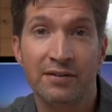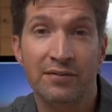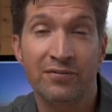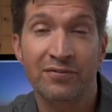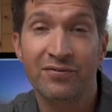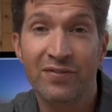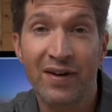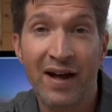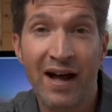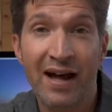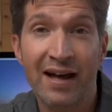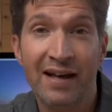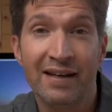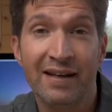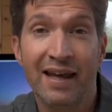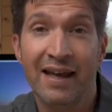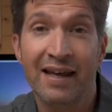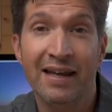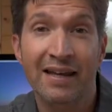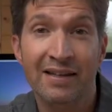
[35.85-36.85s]
to
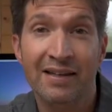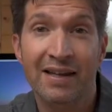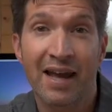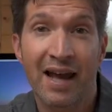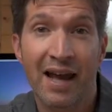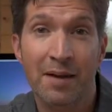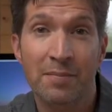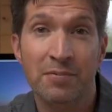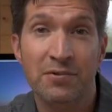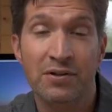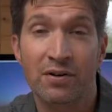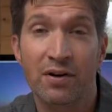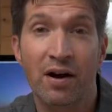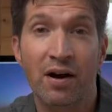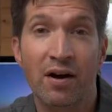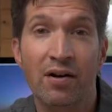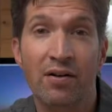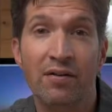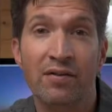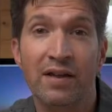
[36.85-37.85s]
find and capture
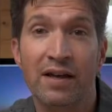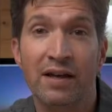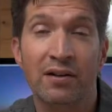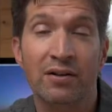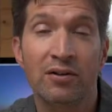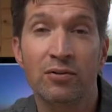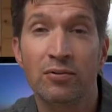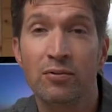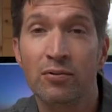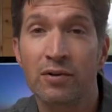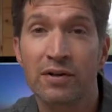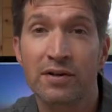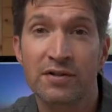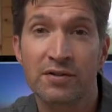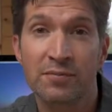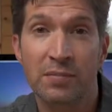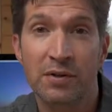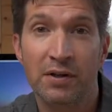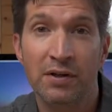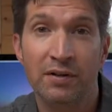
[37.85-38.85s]
all that
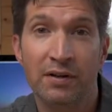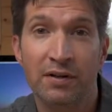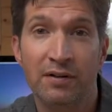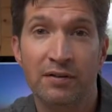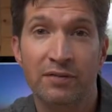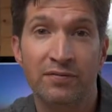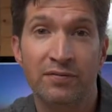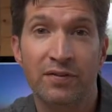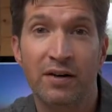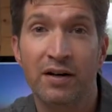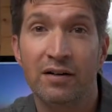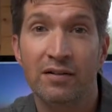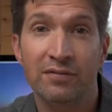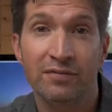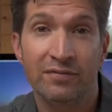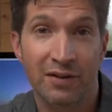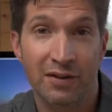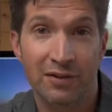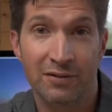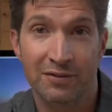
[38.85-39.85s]
glorious beauty of fall
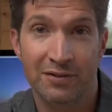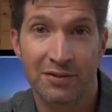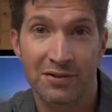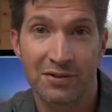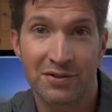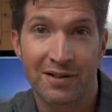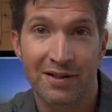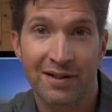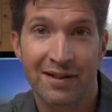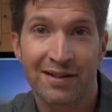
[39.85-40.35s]
foliage.